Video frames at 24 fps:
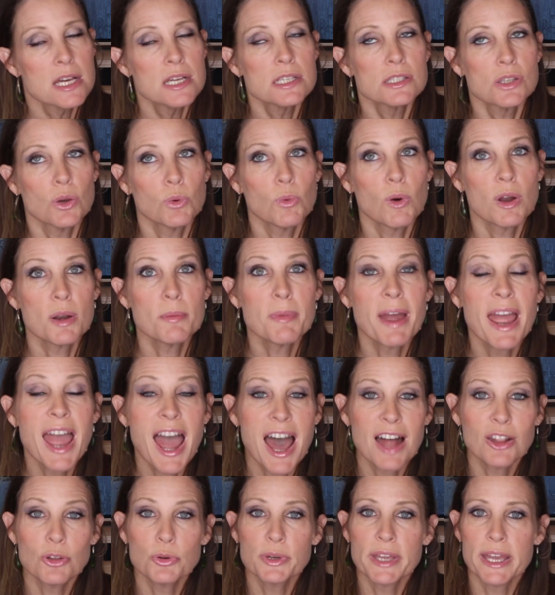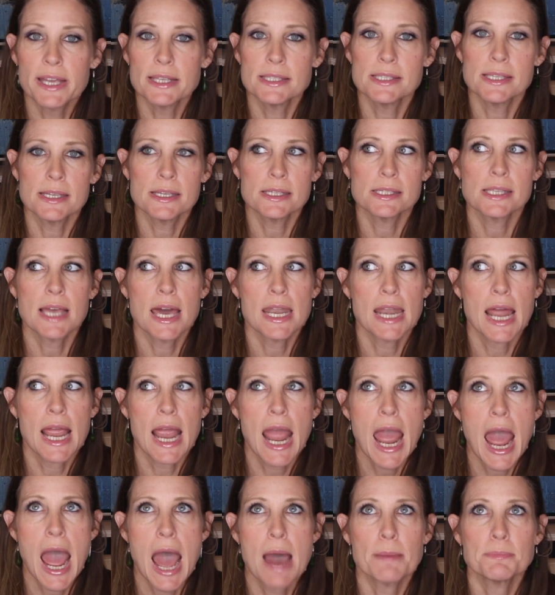So one of my alocasias, and I
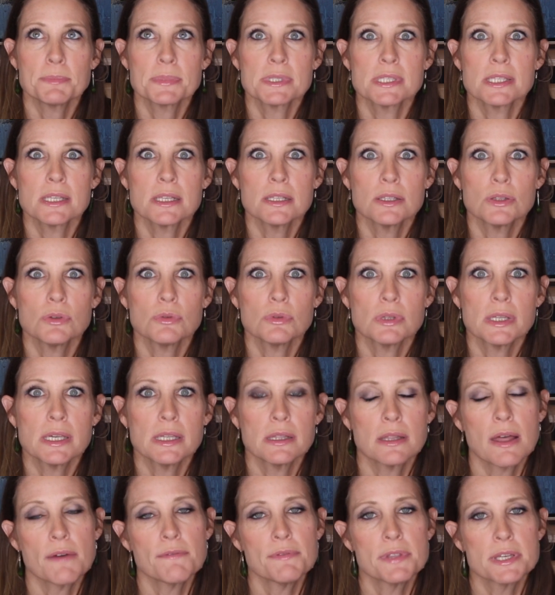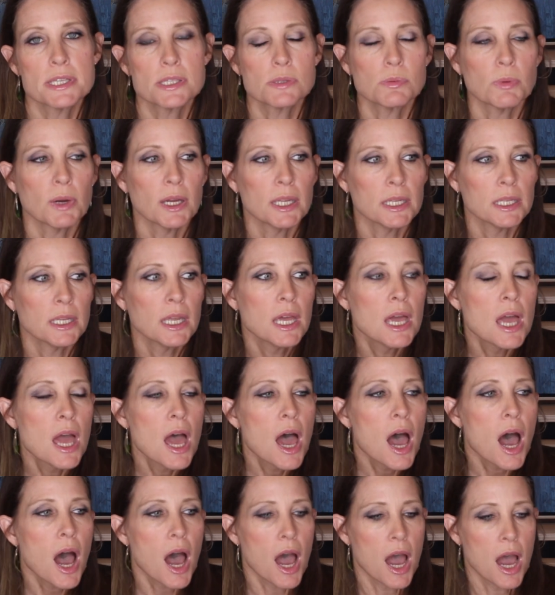absolutely love this one,
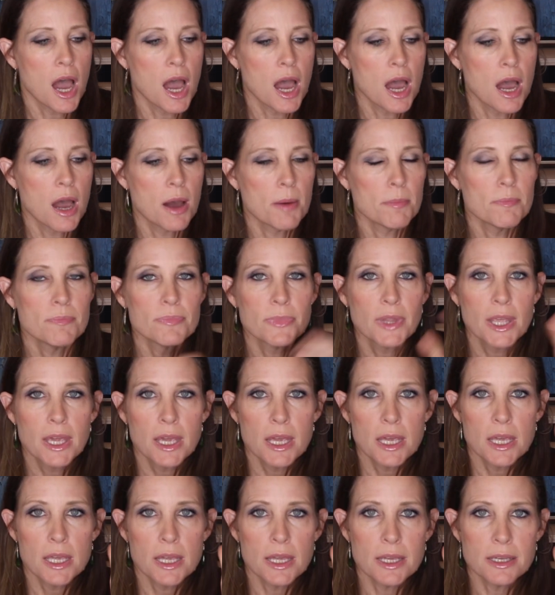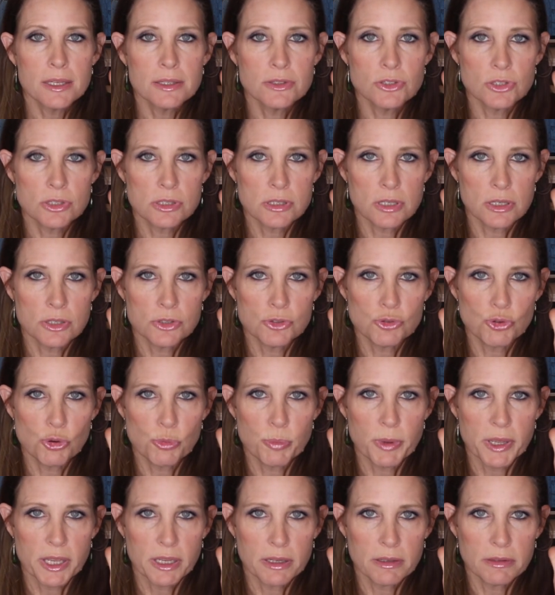it just started
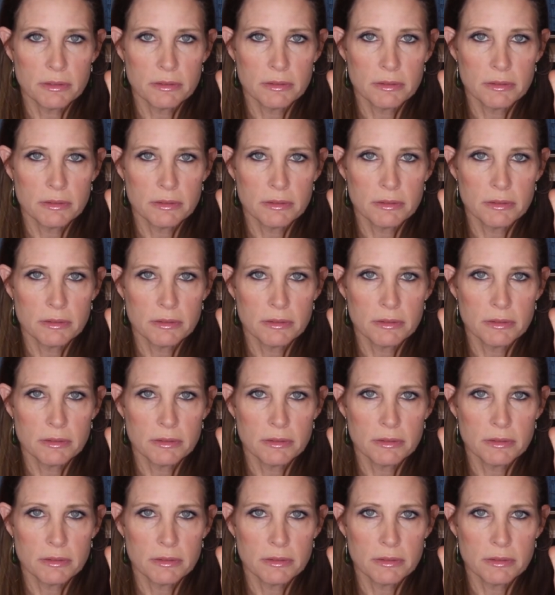drooping.